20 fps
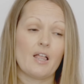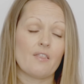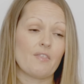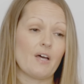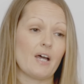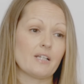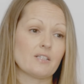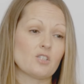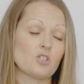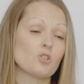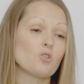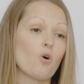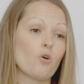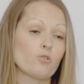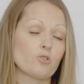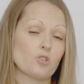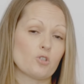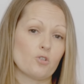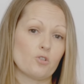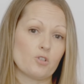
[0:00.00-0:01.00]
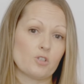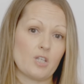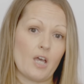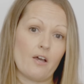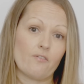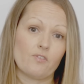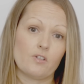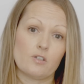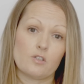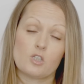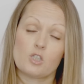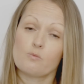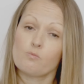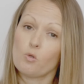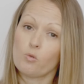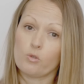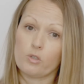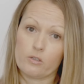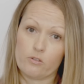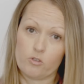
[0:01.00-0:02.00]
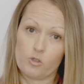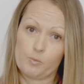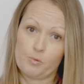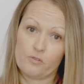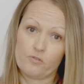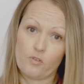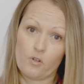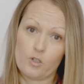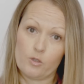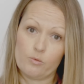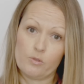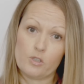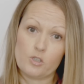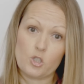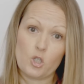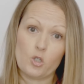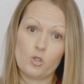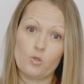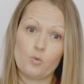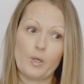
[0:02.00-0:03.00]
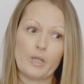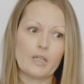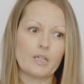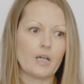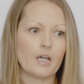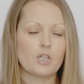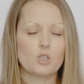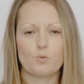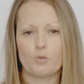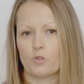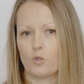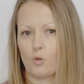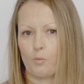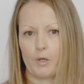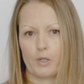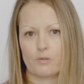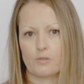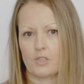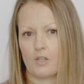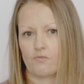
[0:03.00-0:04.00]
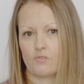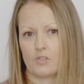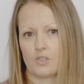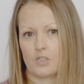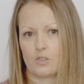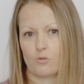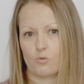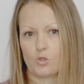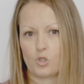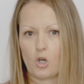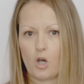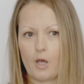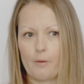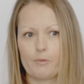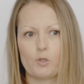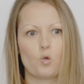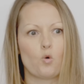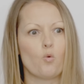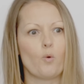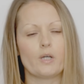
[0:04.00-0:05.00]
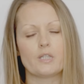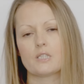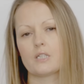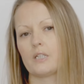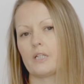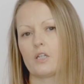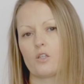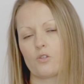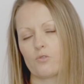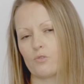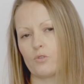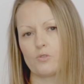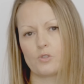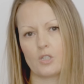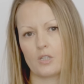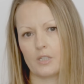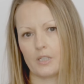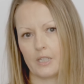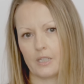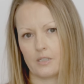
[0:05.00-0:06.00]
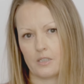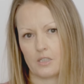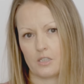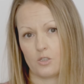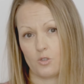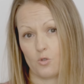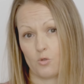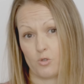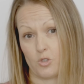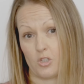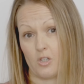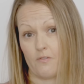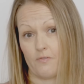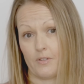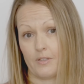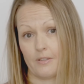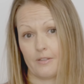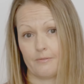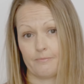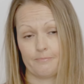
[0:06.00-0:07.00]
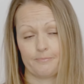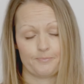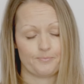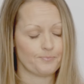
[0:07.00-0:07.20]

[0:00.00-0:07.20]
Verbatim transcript: that's not as good as having a smaller group of followers who engage with your posts every single time and always click through to the links that you're serving them.